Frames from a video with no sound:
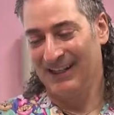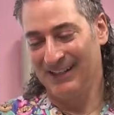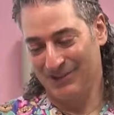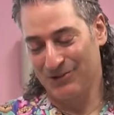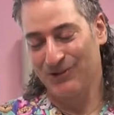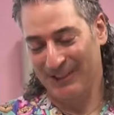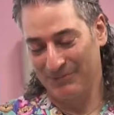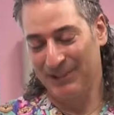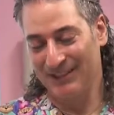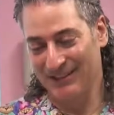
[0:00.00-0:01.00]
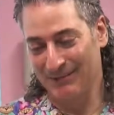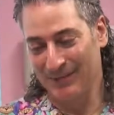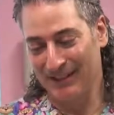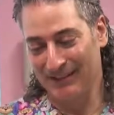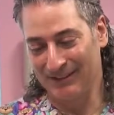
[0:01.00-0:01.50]
It's a tricky place to
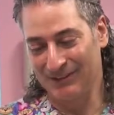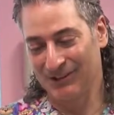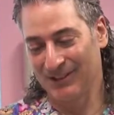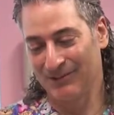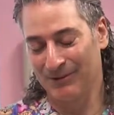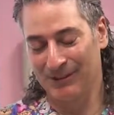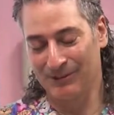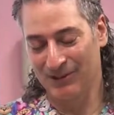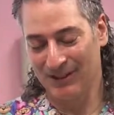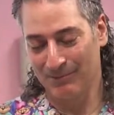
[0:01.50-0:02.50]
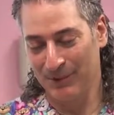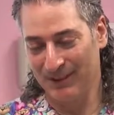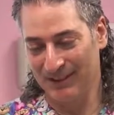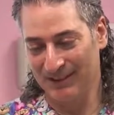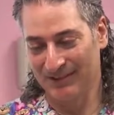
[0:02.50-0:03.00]
bandage. We're going to try to
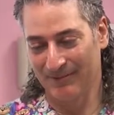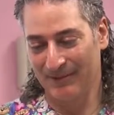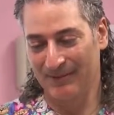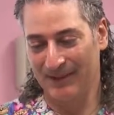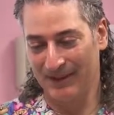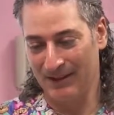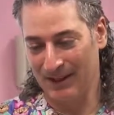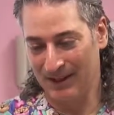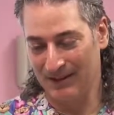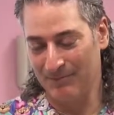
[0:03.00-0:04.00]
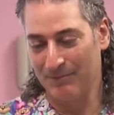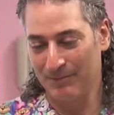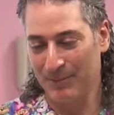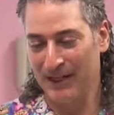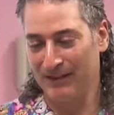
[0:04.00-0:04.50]
put a
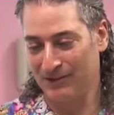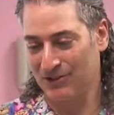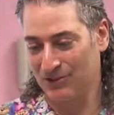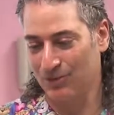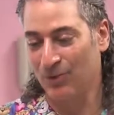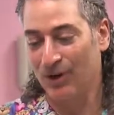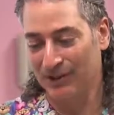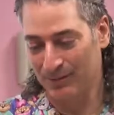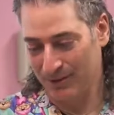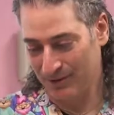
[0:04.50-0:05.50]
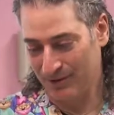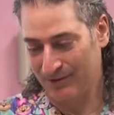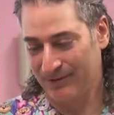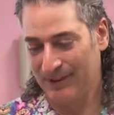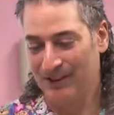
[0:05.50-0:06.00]
bandage that's
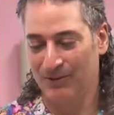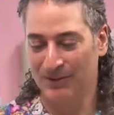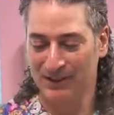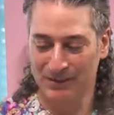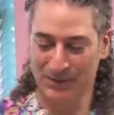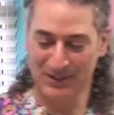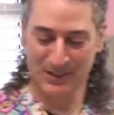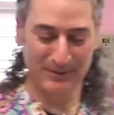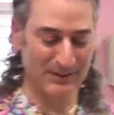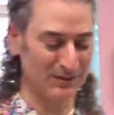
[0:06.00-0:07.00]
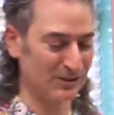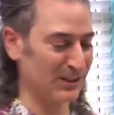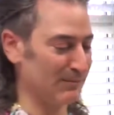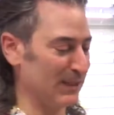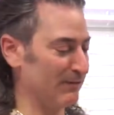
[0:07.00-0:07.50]
waterproof. We're going to put something that looks
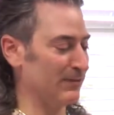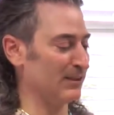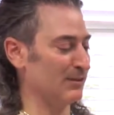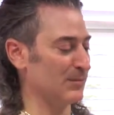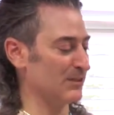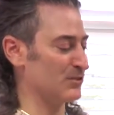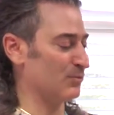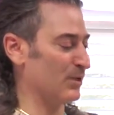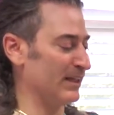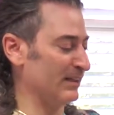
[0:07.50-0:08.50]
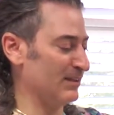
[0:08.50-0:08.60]
like my finger, but it's white.